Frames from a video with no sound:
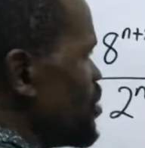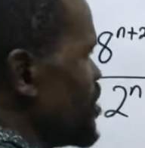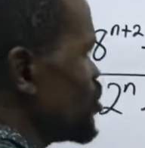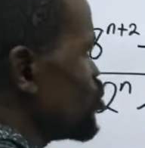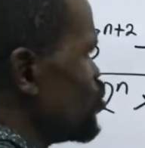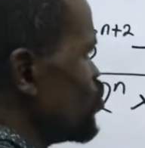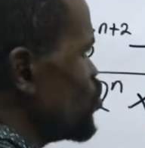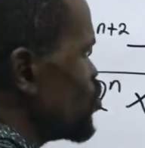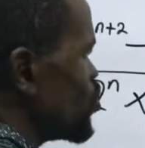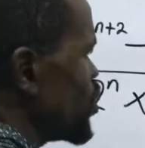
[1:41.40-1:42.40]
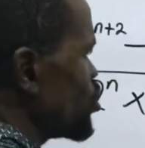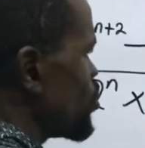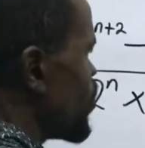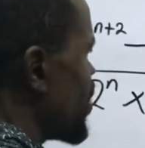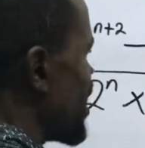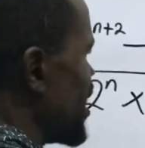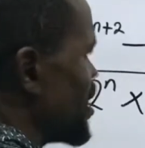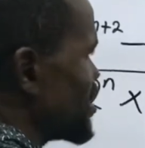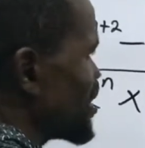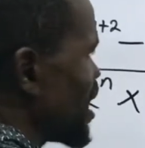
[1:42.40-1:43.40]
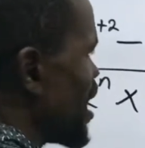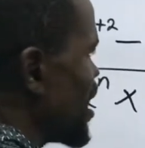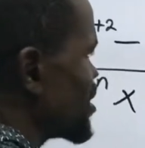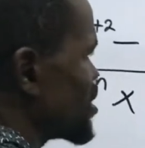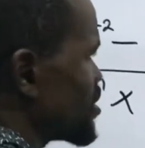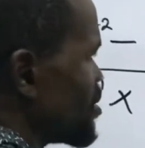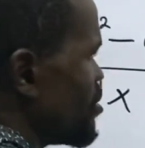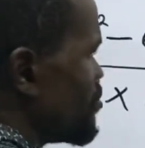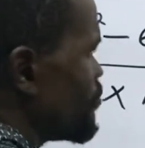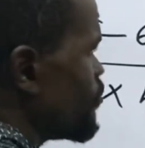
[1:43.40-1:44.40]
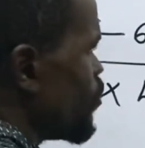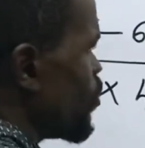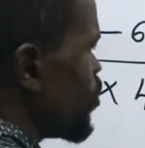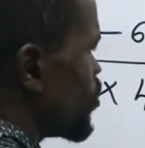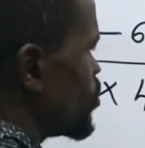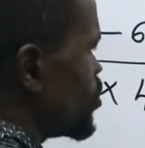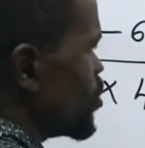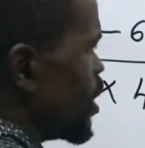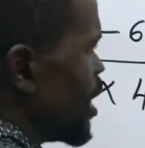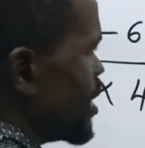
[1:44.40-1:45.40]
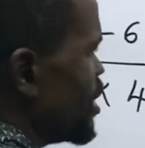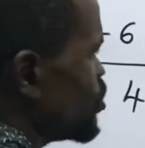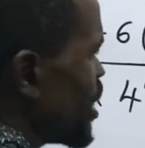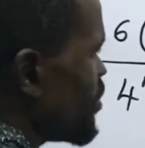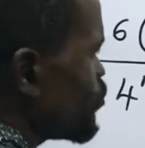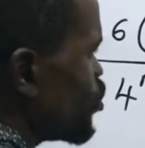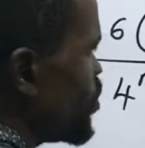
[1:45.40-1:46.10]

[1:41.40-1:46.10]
me 2 raised to power n times 4. This will have to be